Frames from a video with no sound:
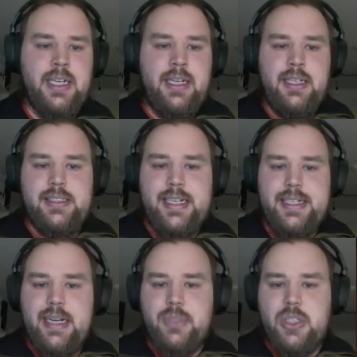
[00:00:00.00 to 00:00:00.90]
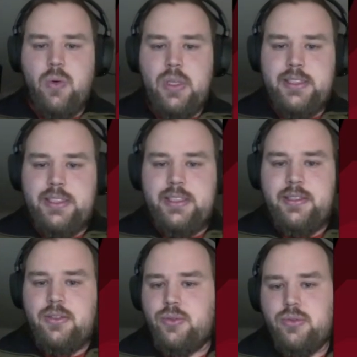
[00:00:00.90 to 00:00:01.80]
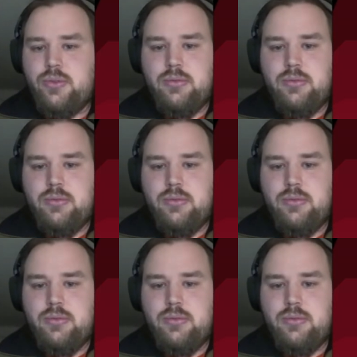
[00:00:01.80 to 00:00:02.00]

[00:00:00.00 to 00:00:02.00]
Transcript: setting up the quantity to